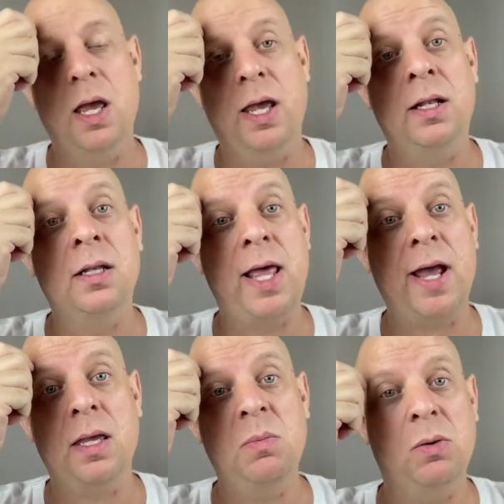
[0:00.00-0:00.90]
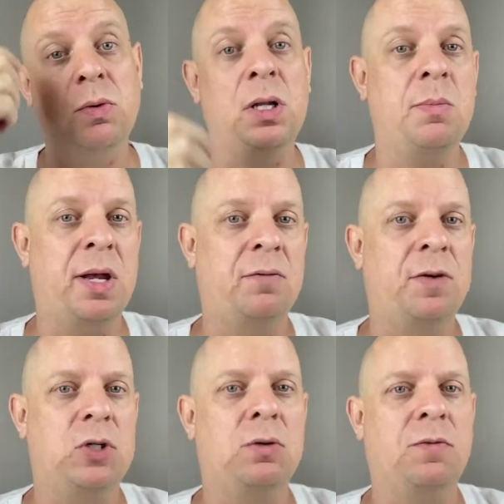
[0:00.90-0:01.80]
And that can be really
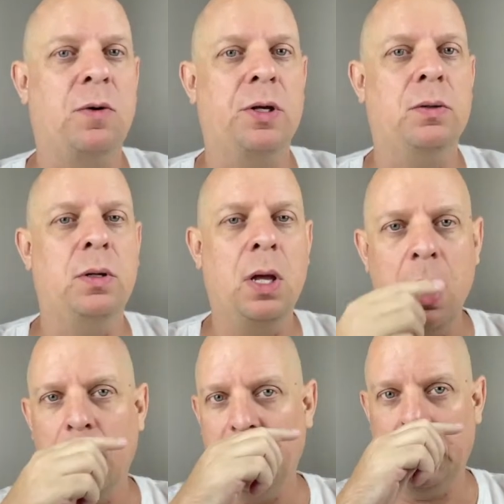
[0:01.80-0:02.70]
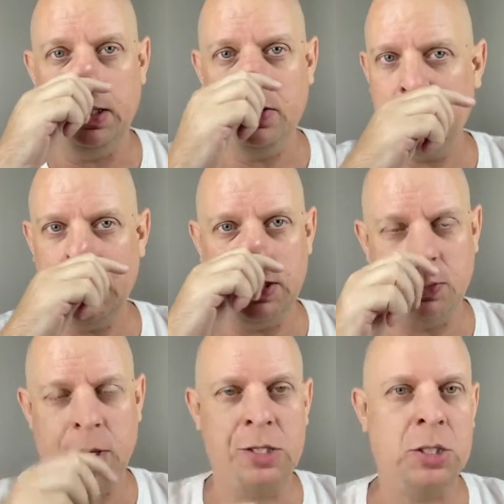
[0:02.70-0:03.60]
beneficial for you. But then there are
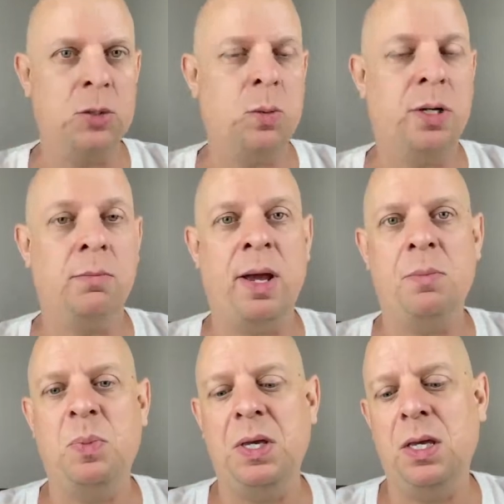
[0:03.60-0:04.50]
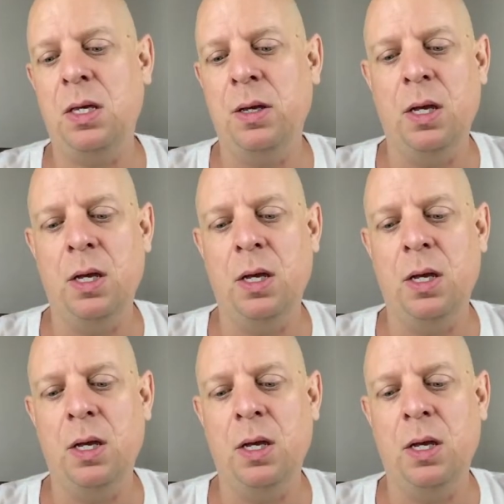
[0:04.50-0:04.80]
situations where it might be